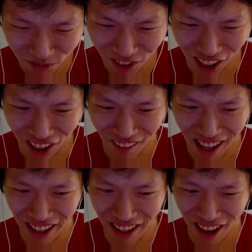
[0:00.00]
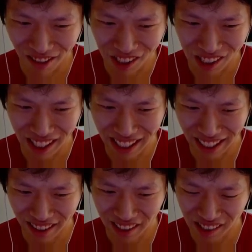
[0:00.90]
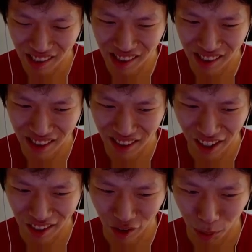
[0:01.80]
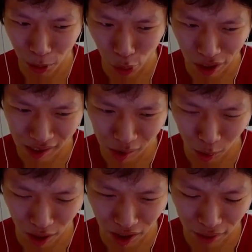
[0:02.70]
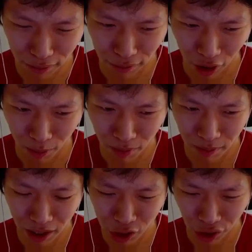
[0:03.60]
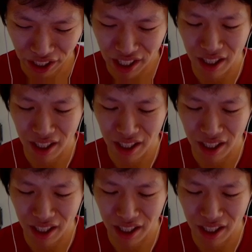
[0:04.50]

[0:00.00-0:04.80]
And then obviously they get this nice little bonus as well from the trait.